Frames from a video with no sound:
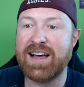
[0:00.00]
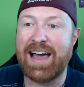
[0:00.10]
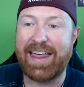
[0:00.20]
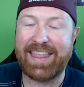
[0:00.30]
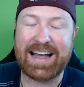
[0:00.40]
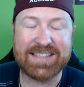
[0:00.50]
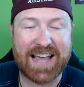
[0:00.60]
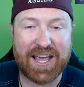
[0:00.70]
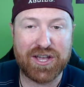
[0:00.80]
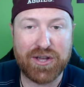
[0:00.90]
that's
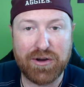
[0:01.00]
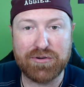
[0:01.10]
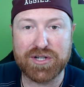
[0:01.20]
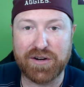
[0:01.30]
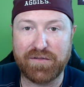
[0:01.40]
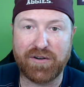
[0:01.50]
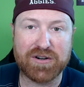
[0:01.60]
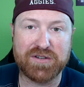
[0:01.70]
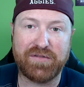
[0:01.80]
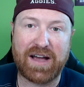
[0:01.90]
a huge
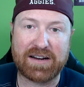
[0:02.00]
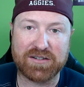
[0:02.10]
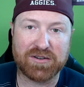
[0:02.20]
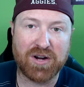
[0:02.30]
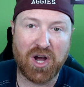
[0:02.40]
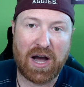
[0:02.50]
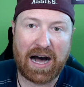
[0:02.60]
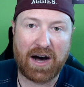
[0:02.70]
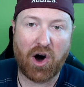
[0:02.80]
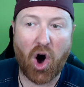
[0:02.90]
conversion factor
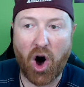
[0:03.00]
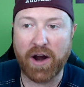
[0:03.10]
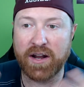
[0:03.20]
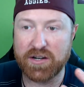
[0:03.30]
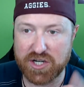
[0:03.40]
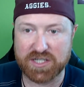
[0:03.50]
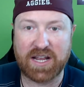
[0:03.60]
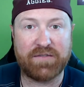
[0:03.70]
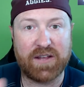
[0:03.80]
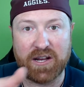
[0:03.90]
on just a
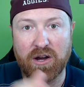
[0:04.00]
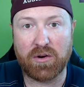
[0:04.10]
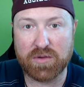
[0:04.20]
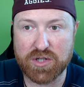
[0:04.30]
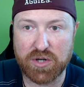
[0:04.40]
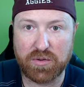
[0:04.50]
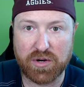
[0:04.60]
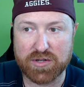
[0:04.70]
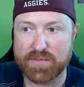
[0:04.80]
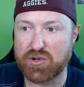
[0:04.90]
video to your
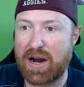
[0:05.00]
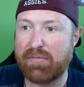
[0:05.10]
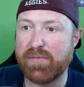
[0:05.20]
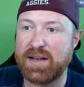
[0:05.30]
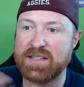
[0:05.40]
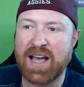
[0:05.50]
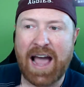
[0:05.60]
subscriber base.